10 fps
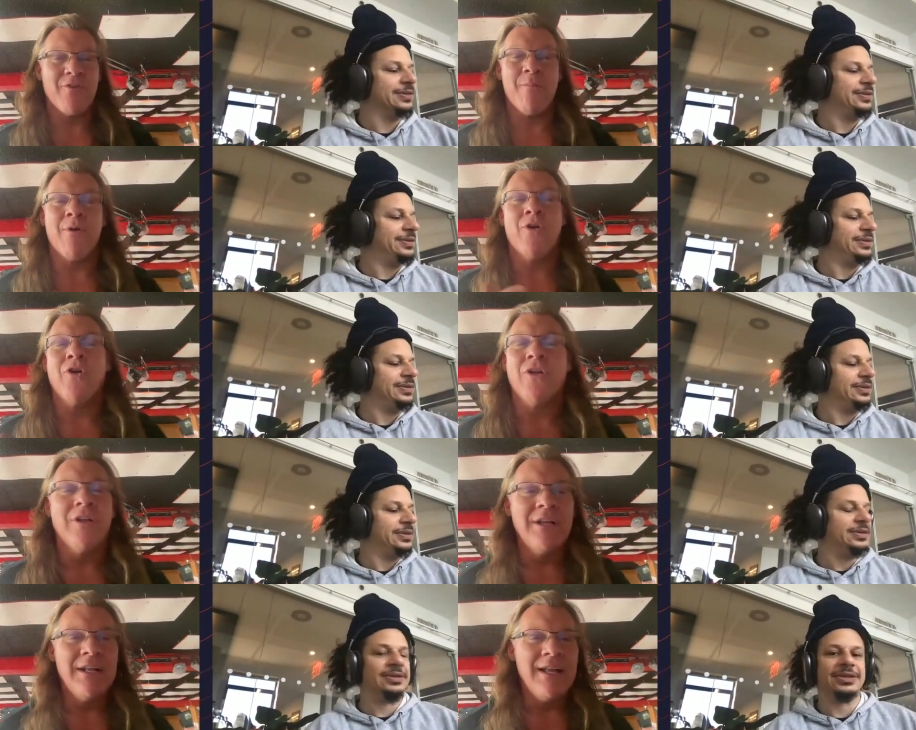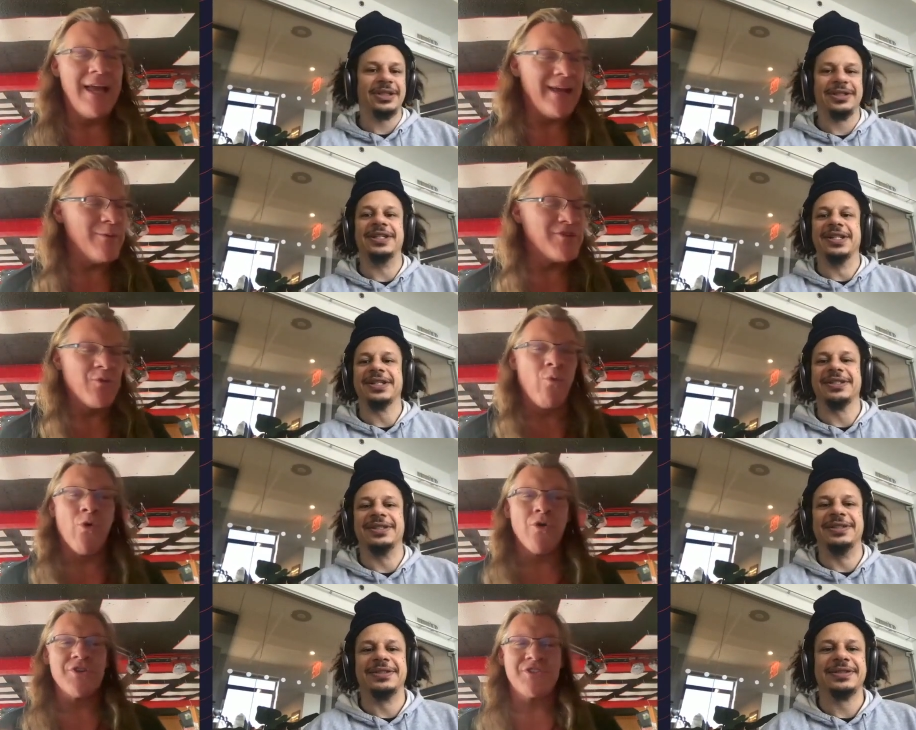Speaker 1: Merle, and it was the
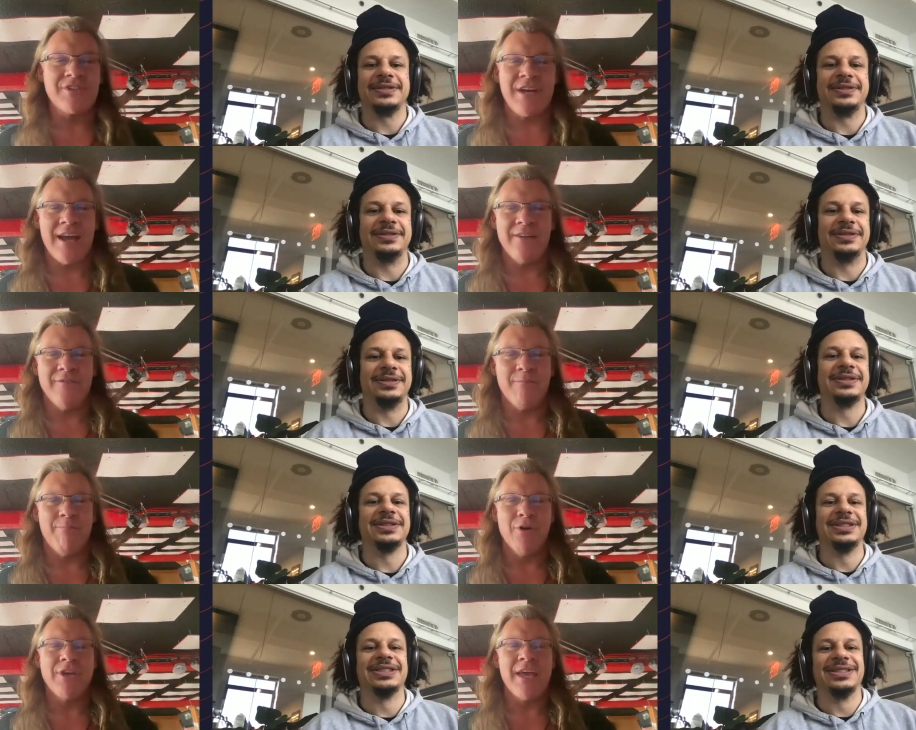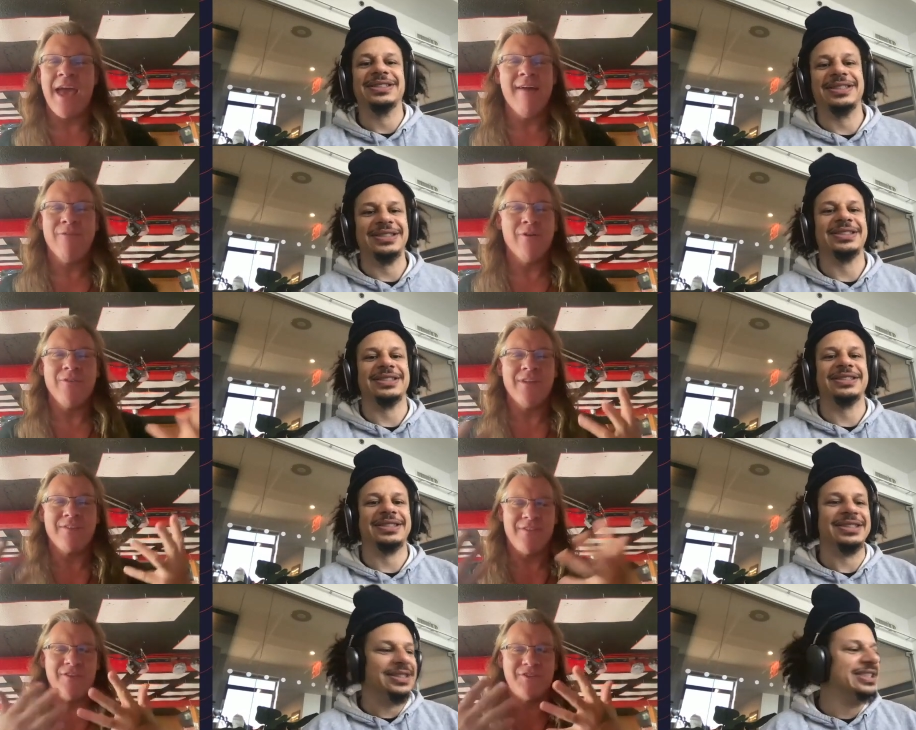worst kind of booking ever.
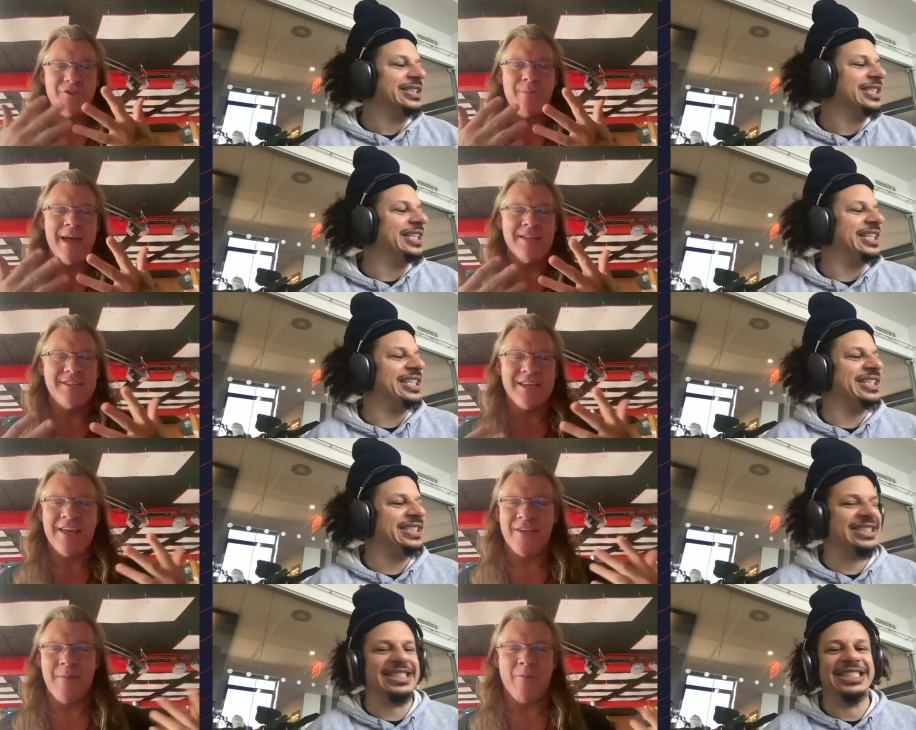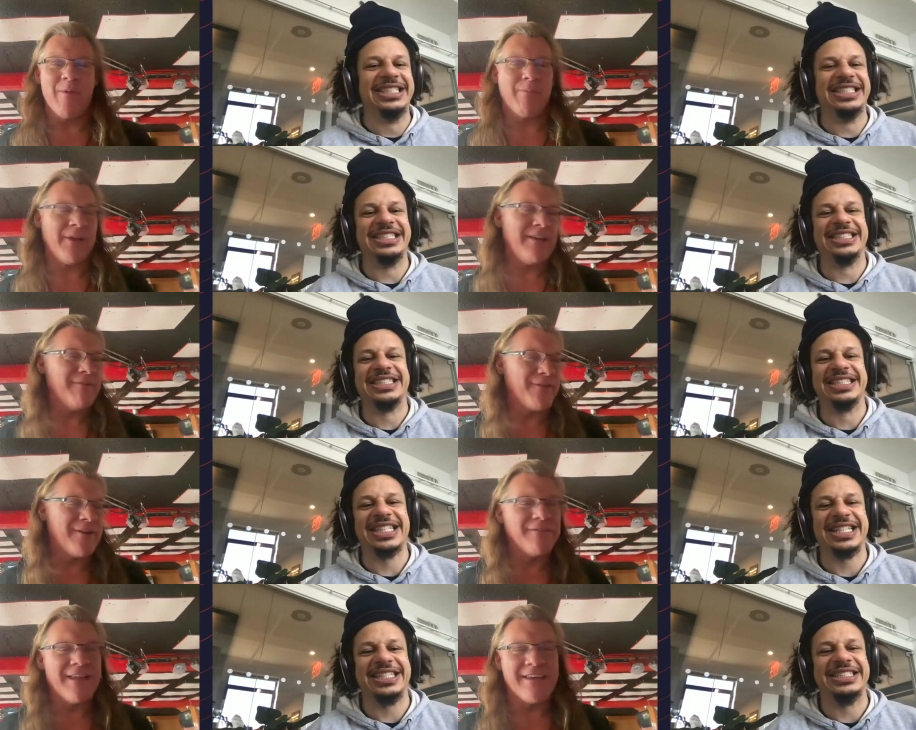Like these two bands together. I remember we played in front
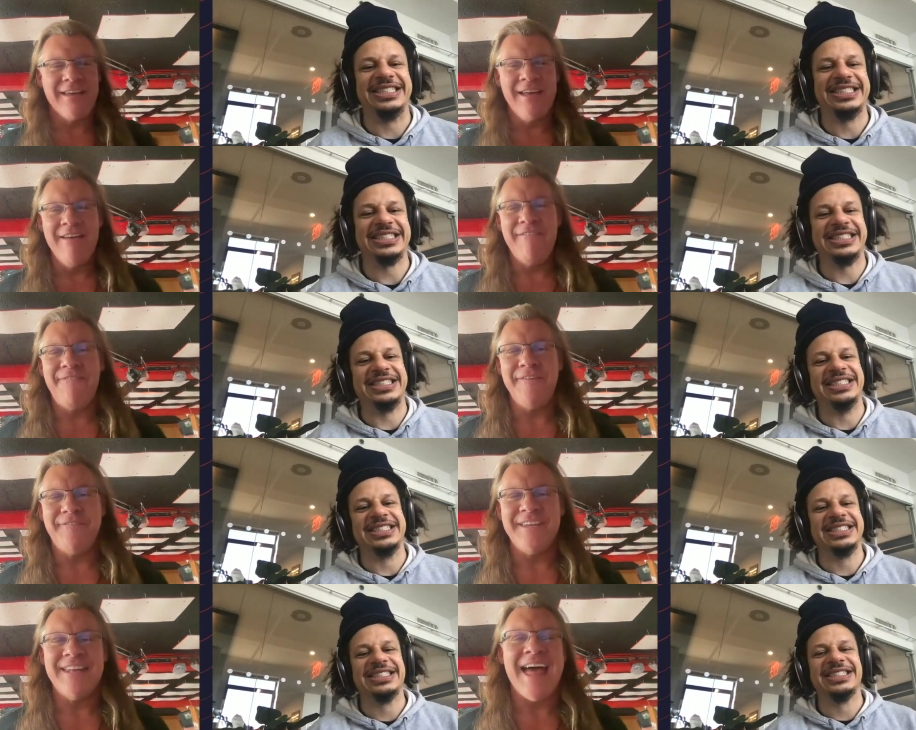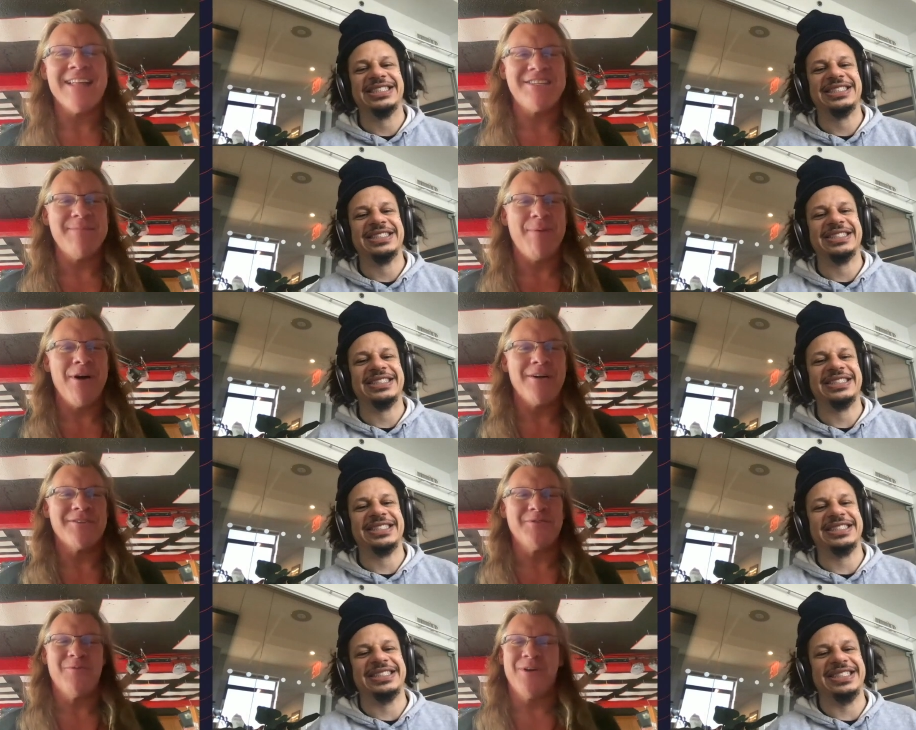of like fifty Nazi
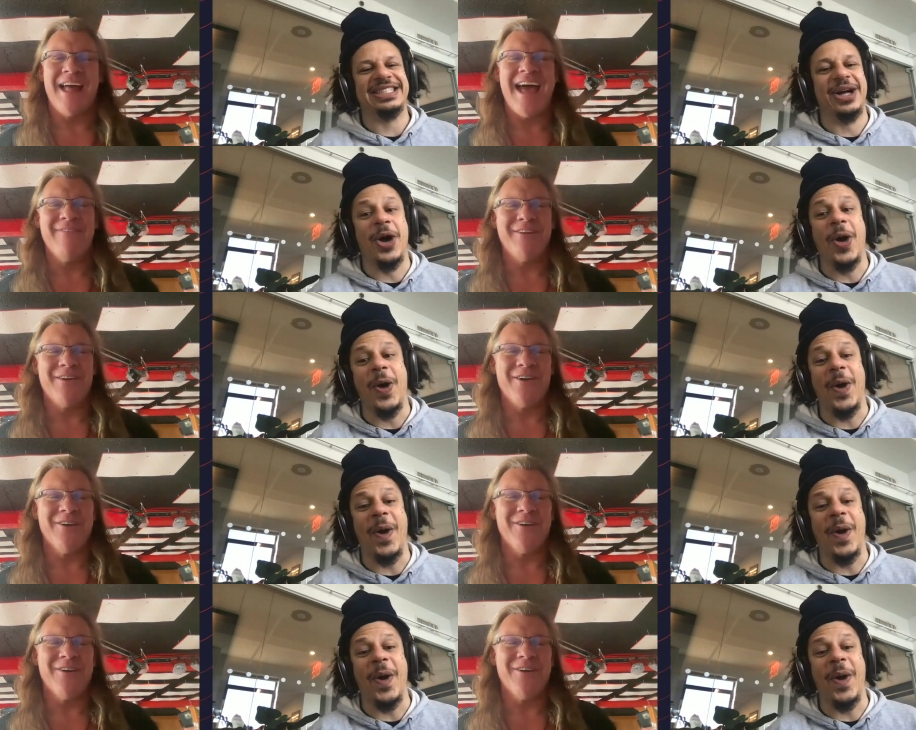punks who weren't having our